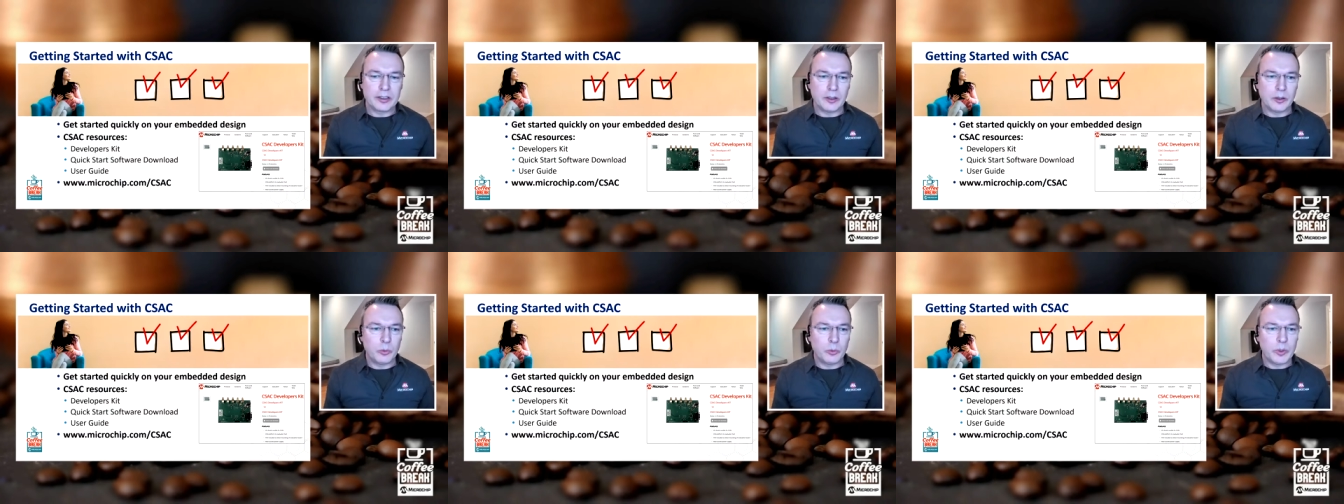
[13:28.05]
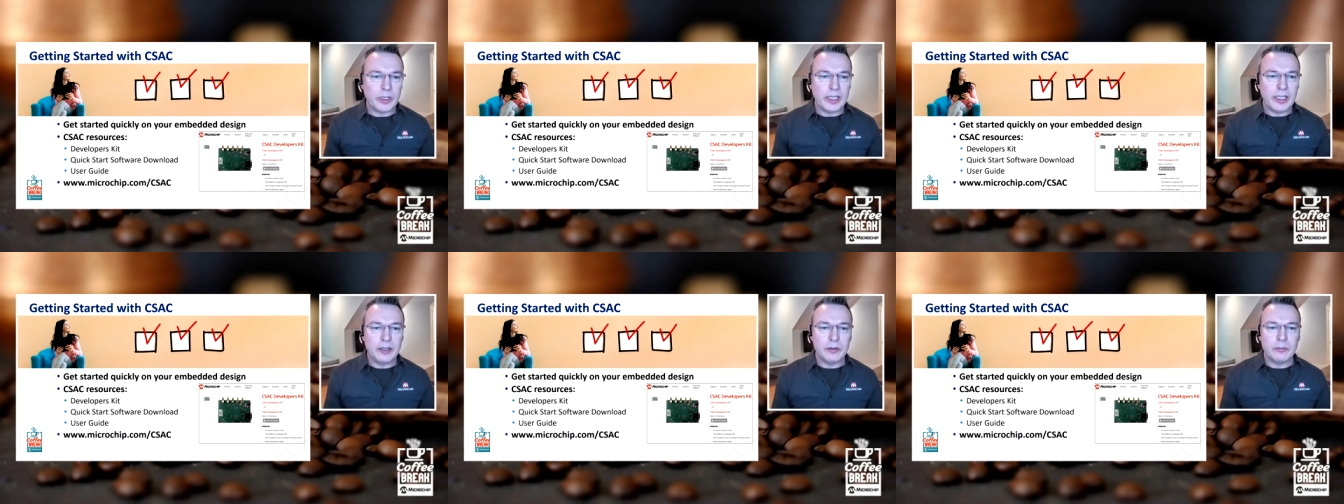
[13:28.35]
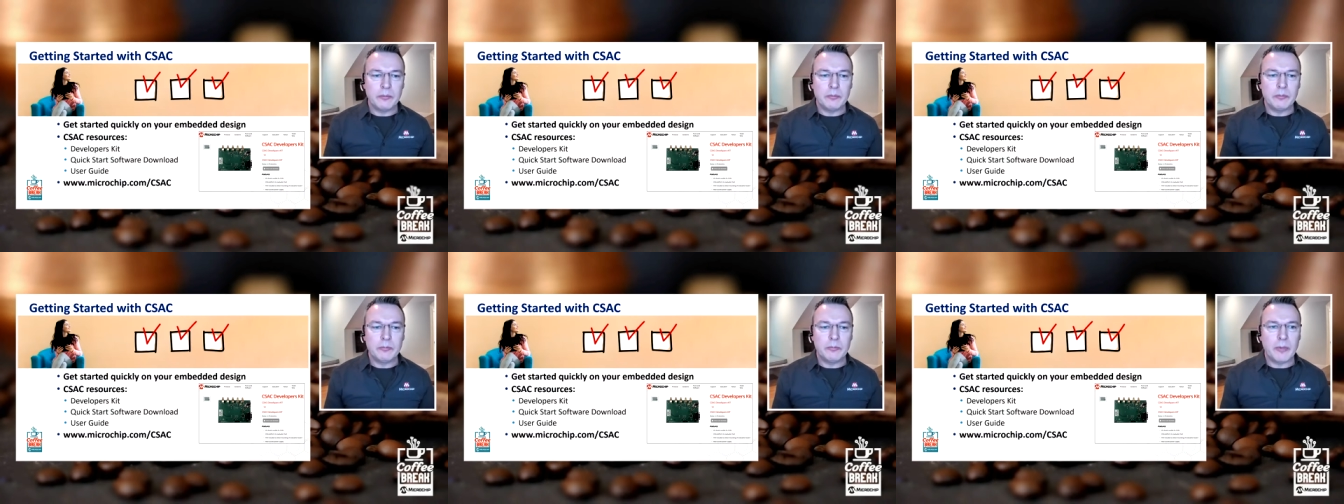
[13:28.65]
we
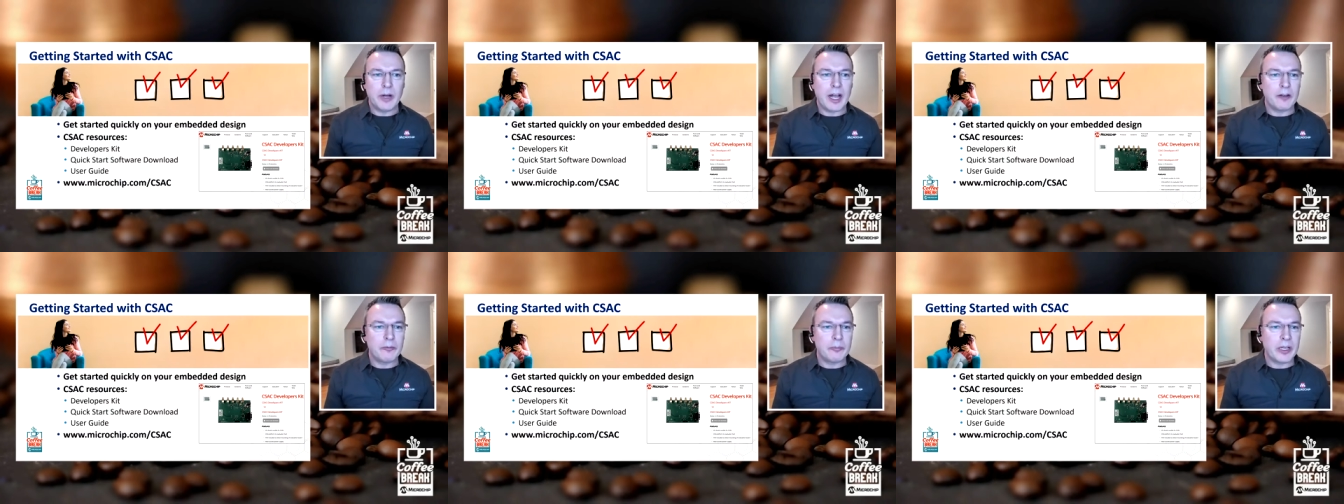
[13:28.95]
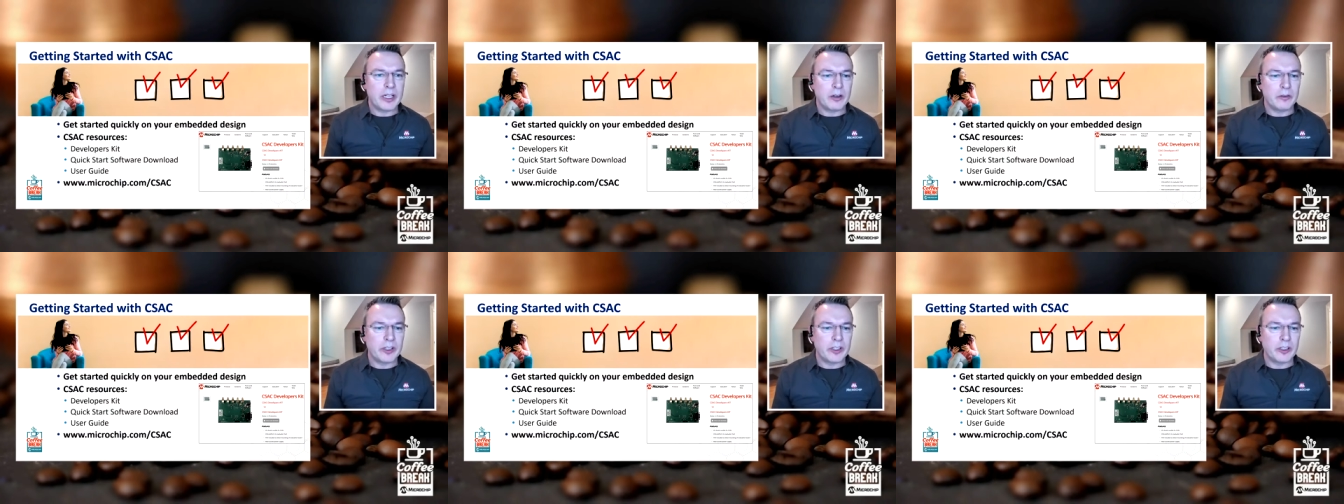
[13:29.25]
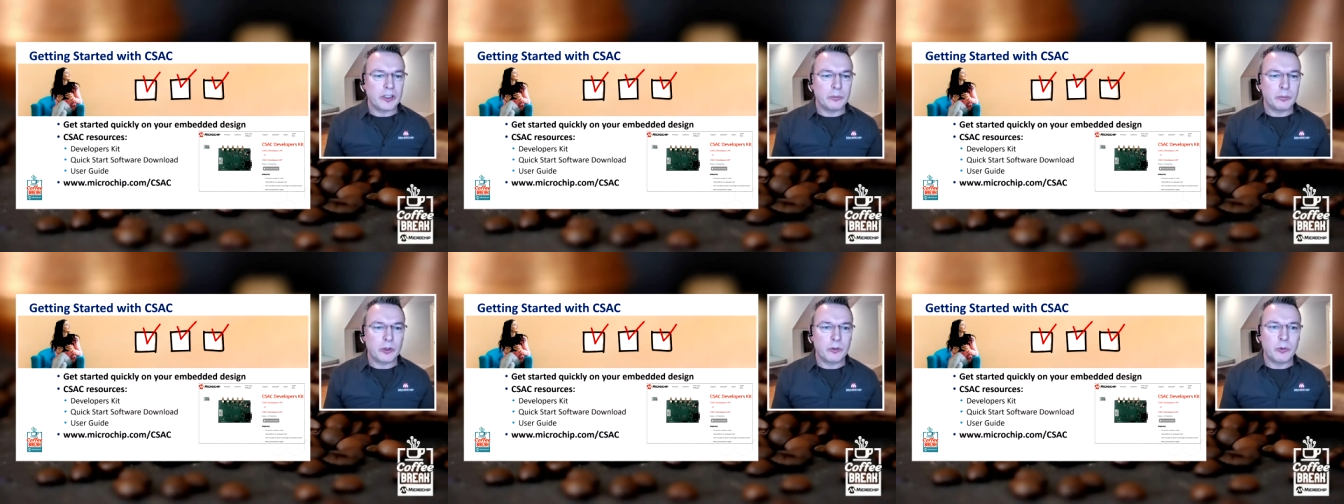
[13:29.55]
have made
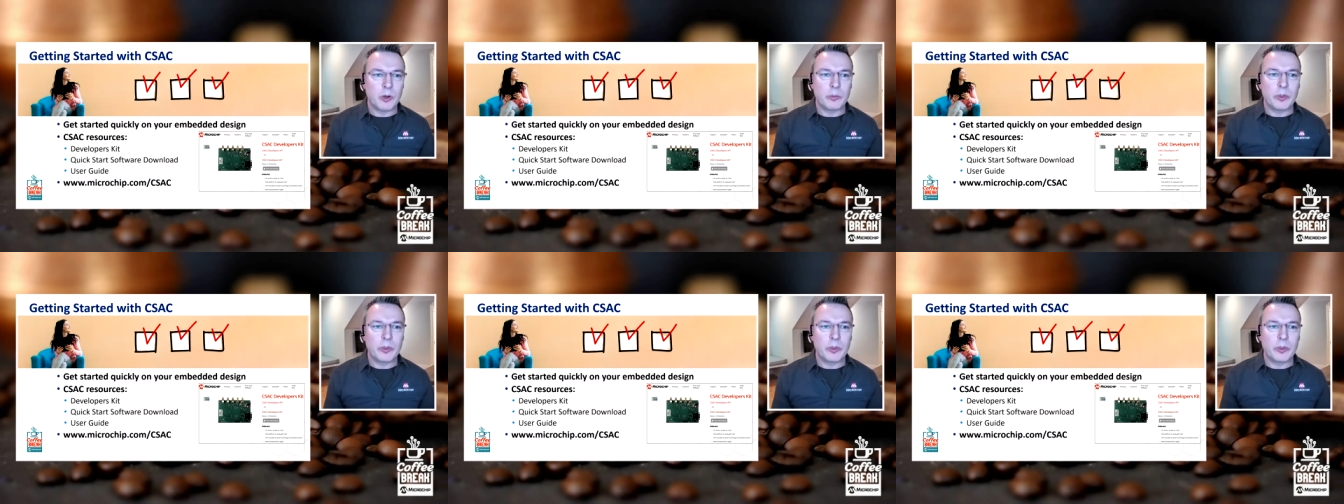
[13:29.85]
available what we